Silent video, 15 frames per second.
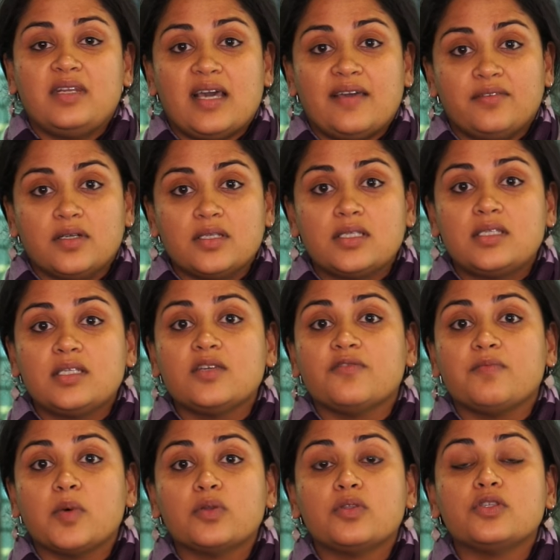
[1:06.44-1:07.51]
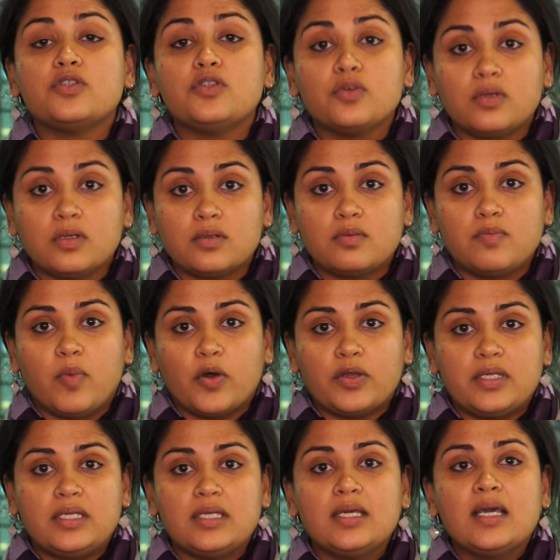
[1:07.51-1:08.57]
The diversity of both the student
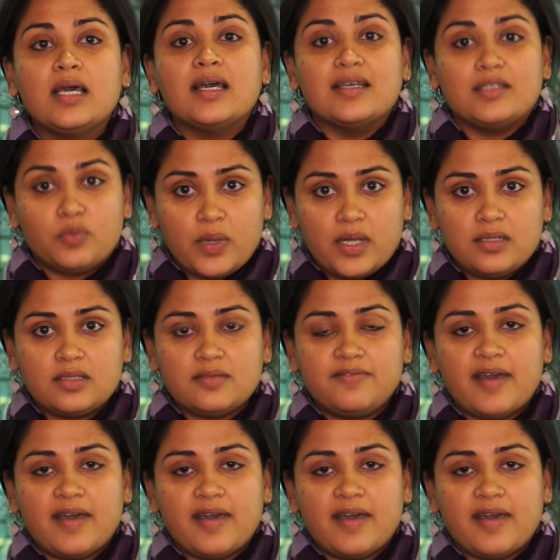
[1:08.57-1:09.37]
body as well as the